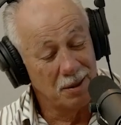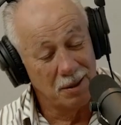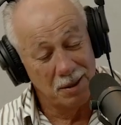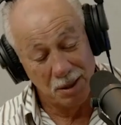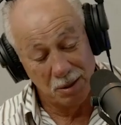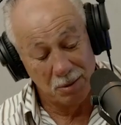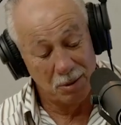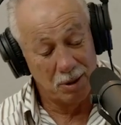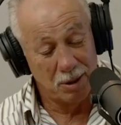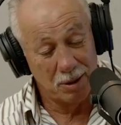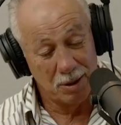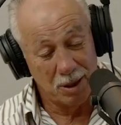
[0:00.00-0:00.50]

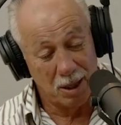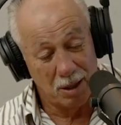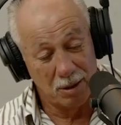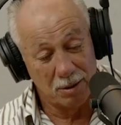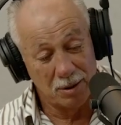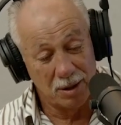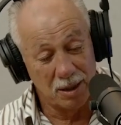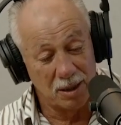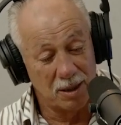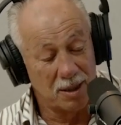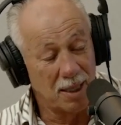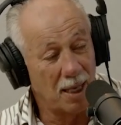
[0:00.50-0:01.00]
Who I
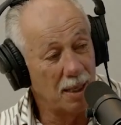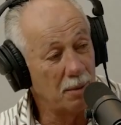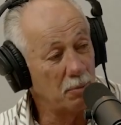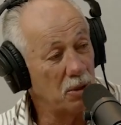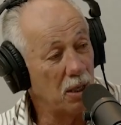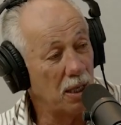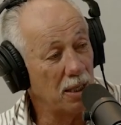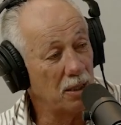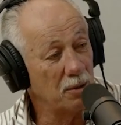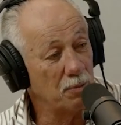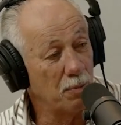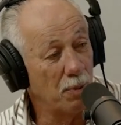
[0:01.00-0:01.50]
told you his name's
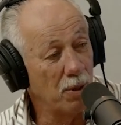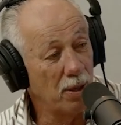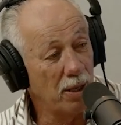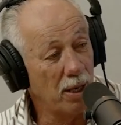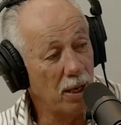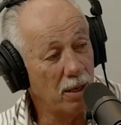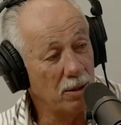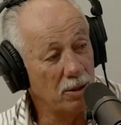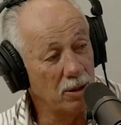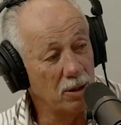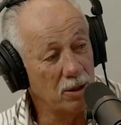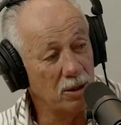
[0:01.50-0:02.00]
Les
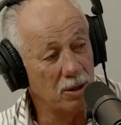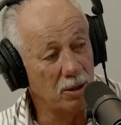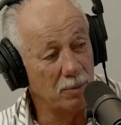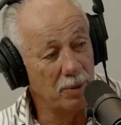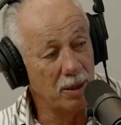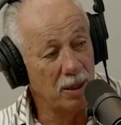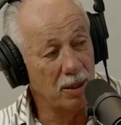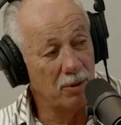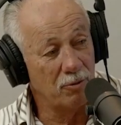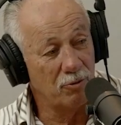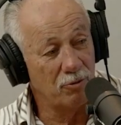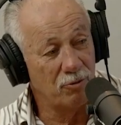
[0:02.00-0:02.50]
Motto, used to
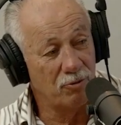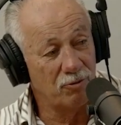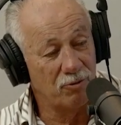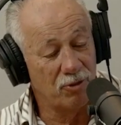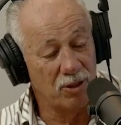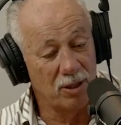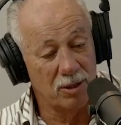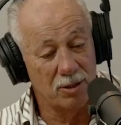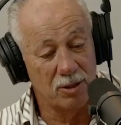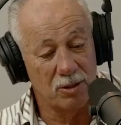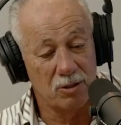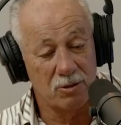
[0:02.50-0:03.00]
be a
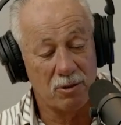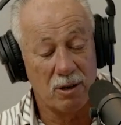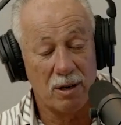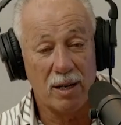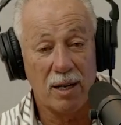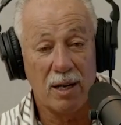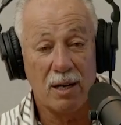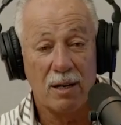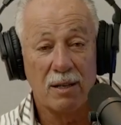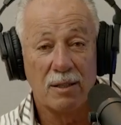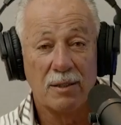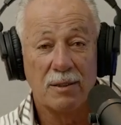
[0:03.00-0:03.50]
fitness
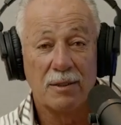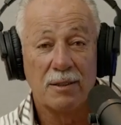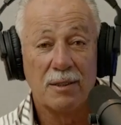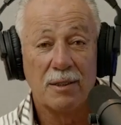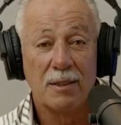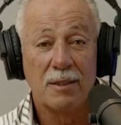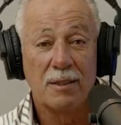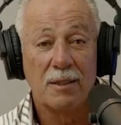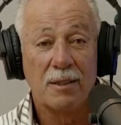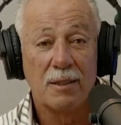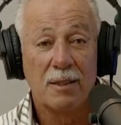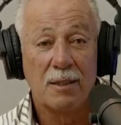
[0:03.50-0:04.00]
trainer.
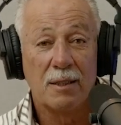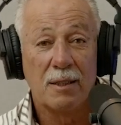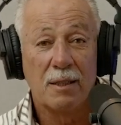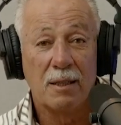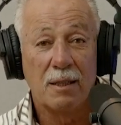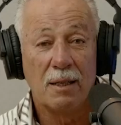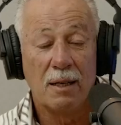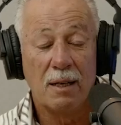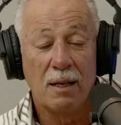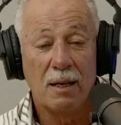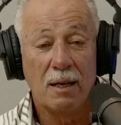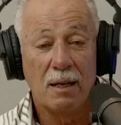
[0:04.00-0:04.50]

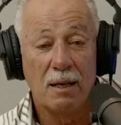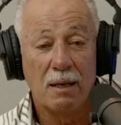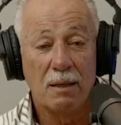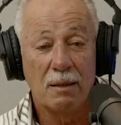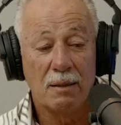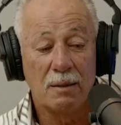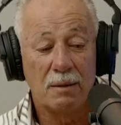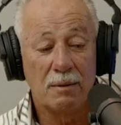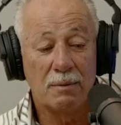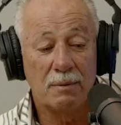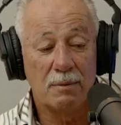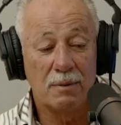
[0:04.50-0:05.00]

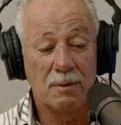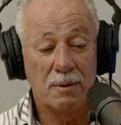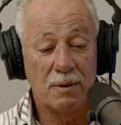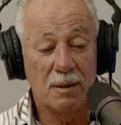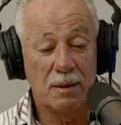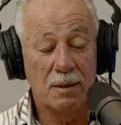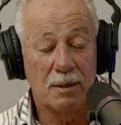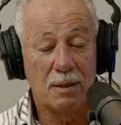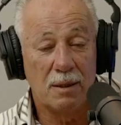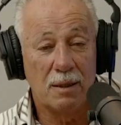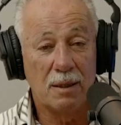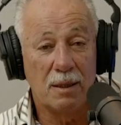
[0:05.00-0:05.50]

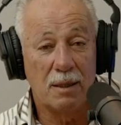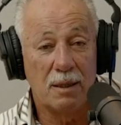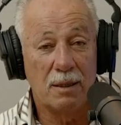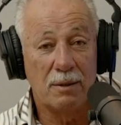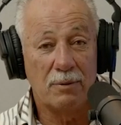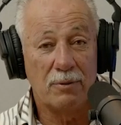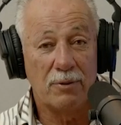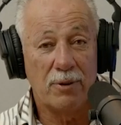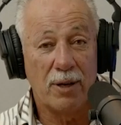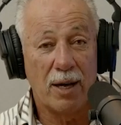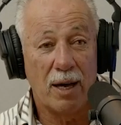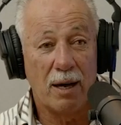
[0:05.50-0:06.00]

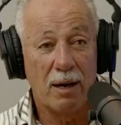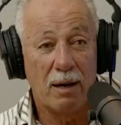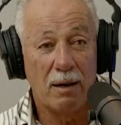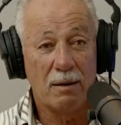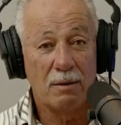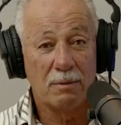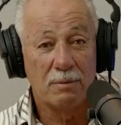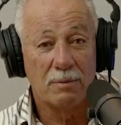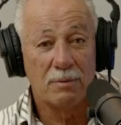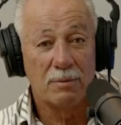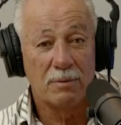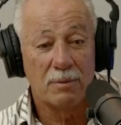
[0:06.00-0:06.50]
And
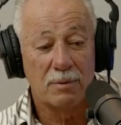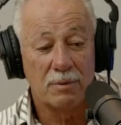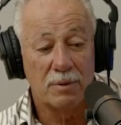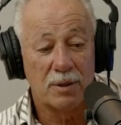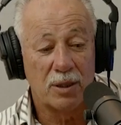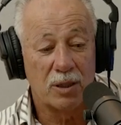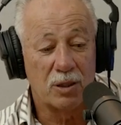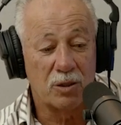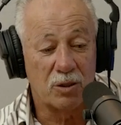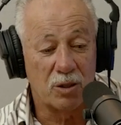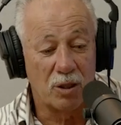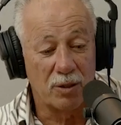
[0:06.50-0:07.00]

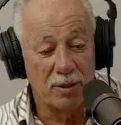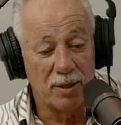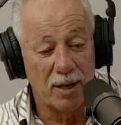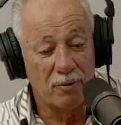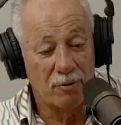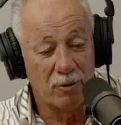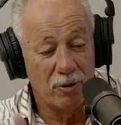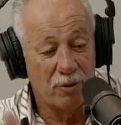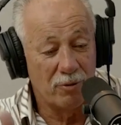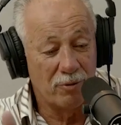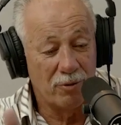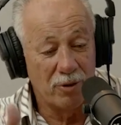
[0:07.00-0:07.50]
he should
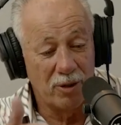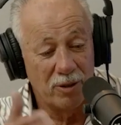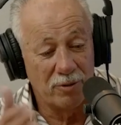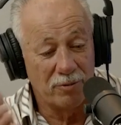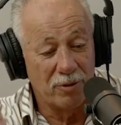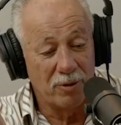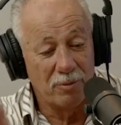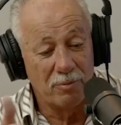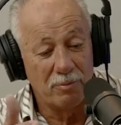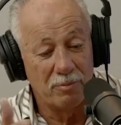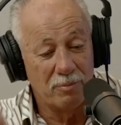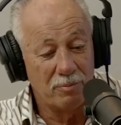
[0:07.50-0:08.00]
never have
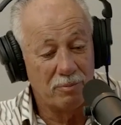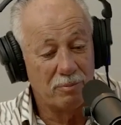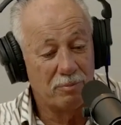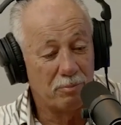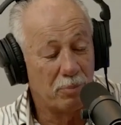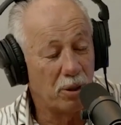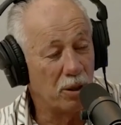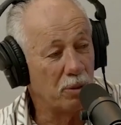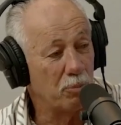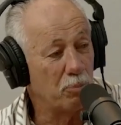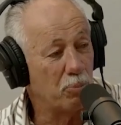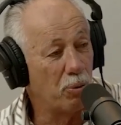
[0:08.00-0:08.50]
even
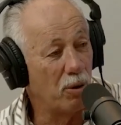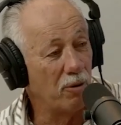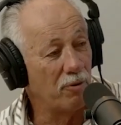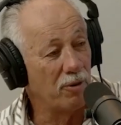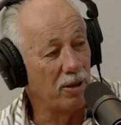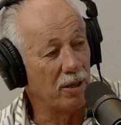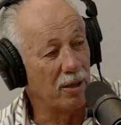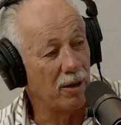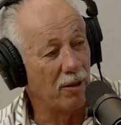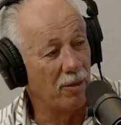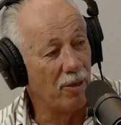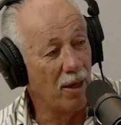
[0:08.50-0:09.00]
been
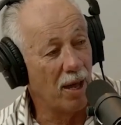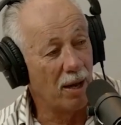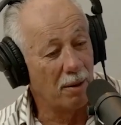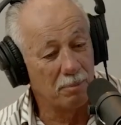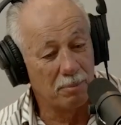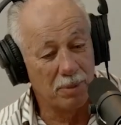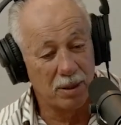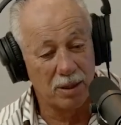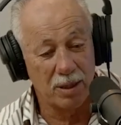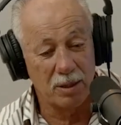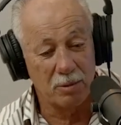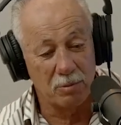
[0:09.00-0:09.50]
privy to
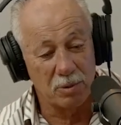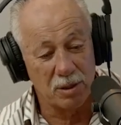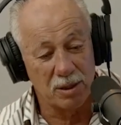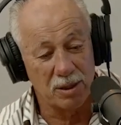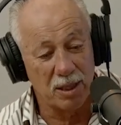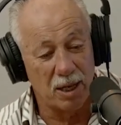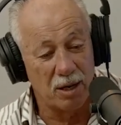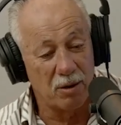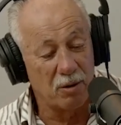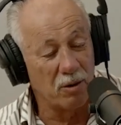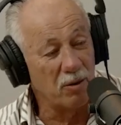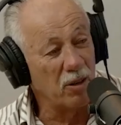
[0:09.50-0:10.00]
that. But he was
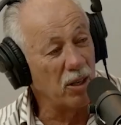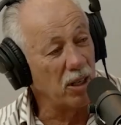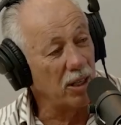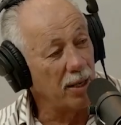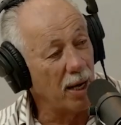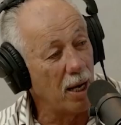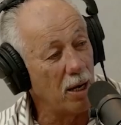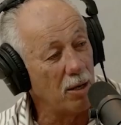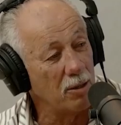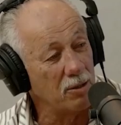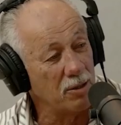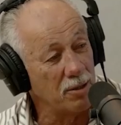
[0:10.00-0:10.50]
there and he
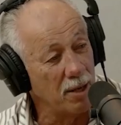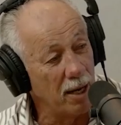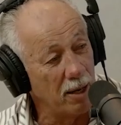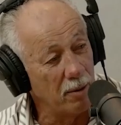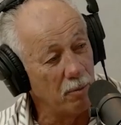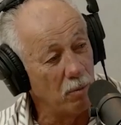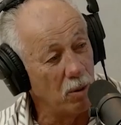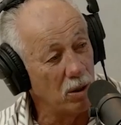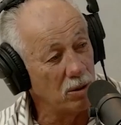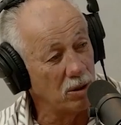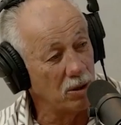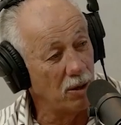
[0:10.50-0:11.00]
knows
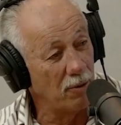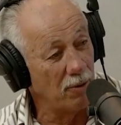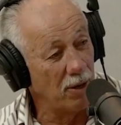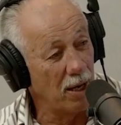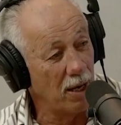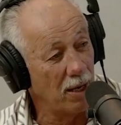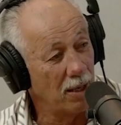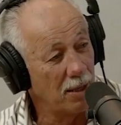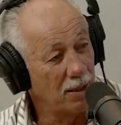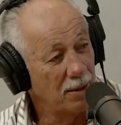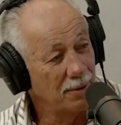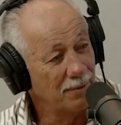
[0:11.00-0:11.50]
Ned wasn't
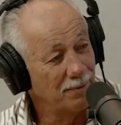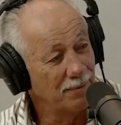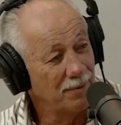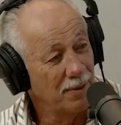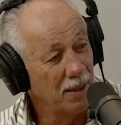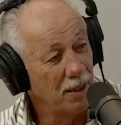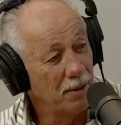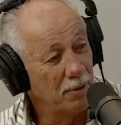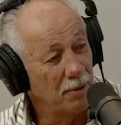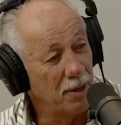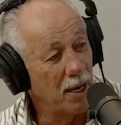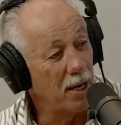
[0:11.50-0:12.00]
there.
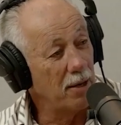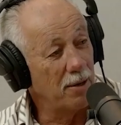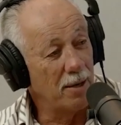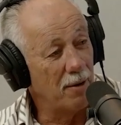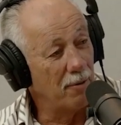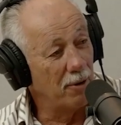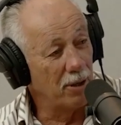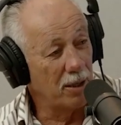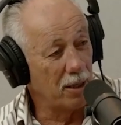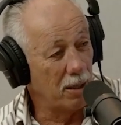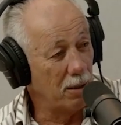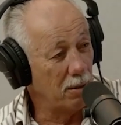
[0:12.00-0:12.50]
So, Ned
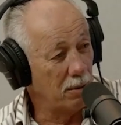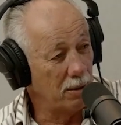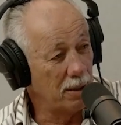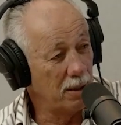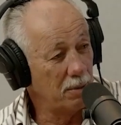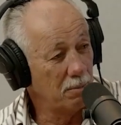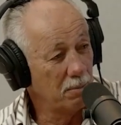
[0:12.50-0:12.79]
never killed him.